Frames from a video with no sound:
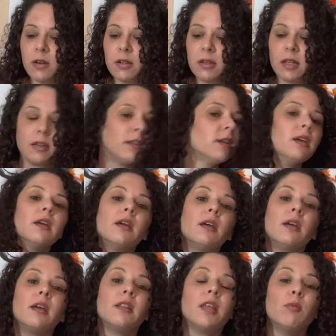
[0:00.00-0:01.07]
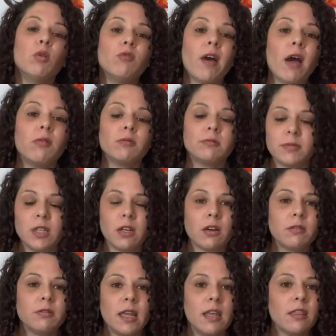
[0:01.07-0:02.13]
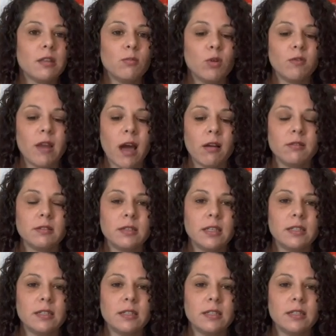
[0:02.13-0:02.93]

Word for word: And then they move out, you know? Ethan moved out.